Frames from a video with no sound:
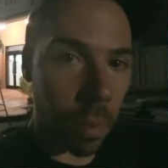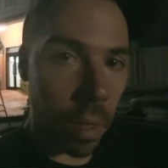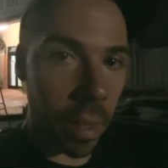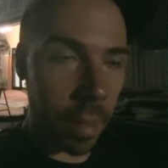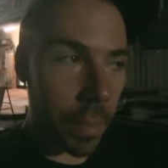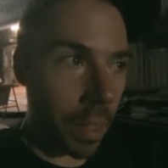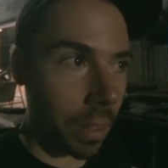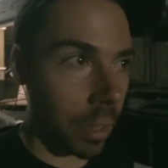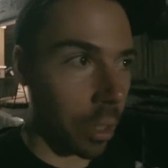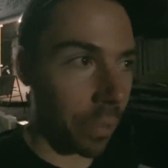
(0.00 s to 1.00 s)
Yeah, I'm not
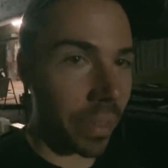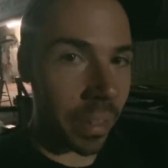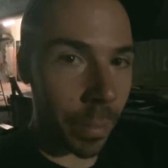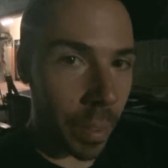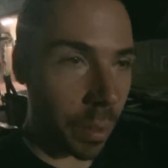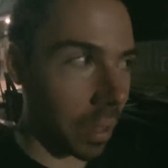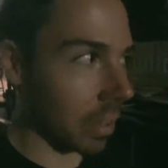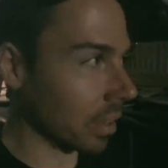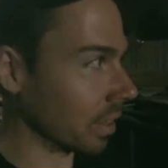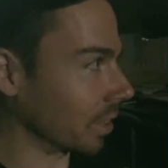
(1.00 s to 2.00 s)
nervous about
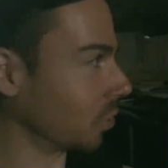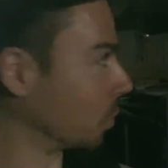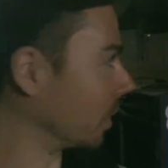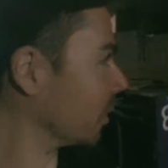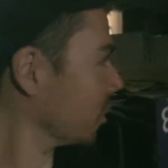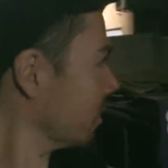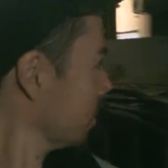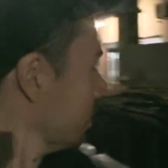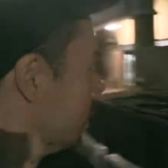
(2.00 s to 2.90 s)
this situation.